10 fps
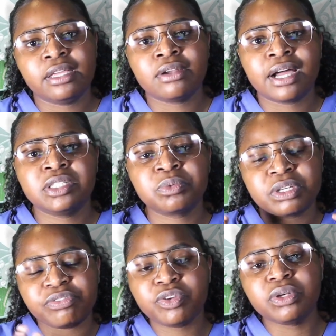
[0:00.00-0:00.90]
don't want to
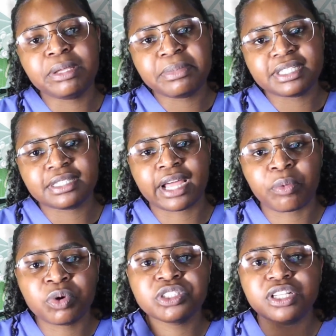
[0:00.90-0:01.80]
feel limited. I
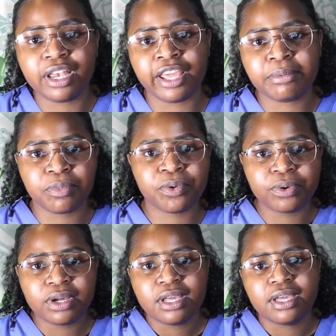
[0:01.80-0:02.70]
want to learn more,
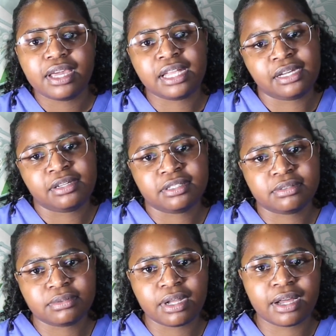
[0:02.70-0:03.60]
and
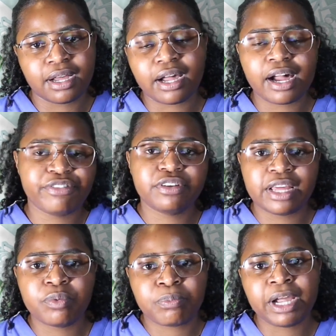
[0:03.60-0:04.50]
I feel
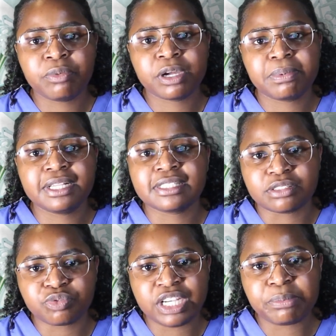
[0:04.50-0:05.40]
like my workplace has
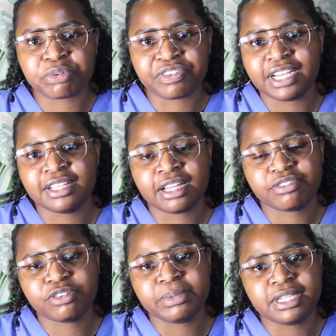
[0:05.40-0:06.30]
really provided that for
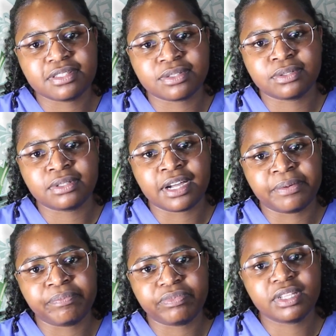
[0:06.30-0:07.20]
me. So
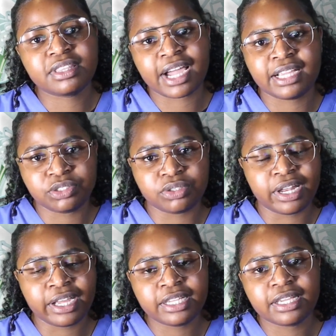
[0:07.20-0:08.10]
that I do
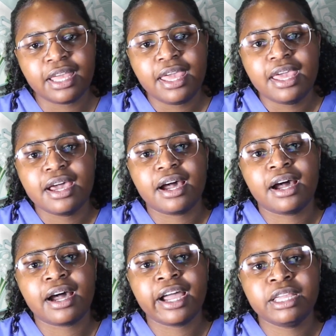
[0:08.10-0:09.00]
like.
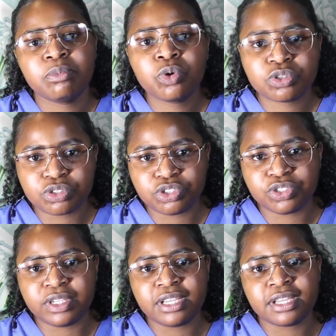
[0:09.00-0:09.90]
I am also
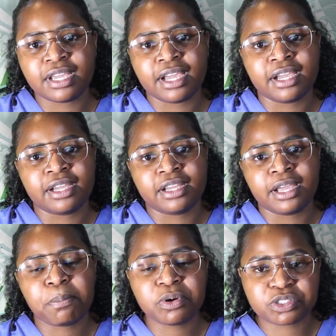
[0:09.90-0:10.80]
doing a
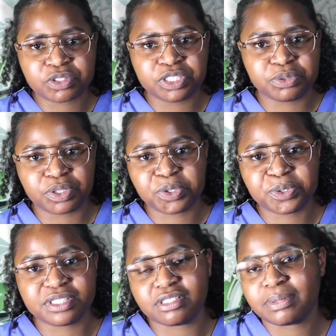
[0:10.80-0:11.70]
postgraduate course
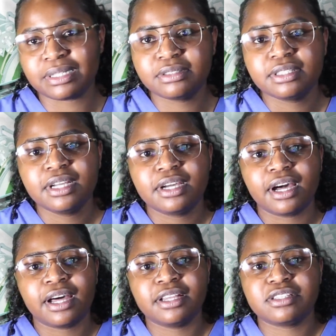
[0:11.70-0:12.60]
as well.
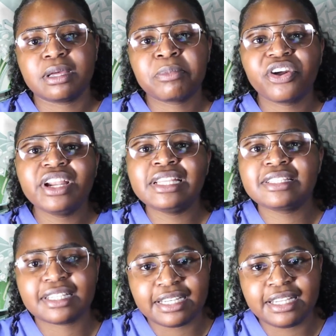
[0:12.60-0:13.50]
So I'm currently
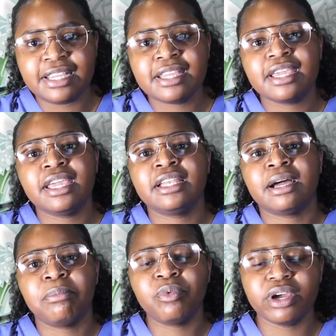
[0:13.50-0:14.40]
studying and
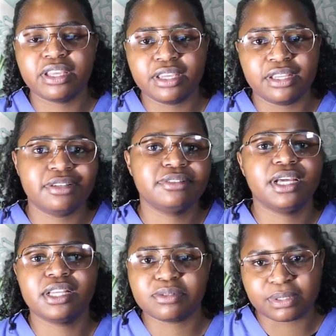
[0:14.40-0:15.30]
I'm working
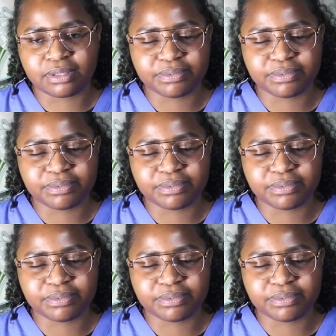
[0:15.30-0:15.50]
as well.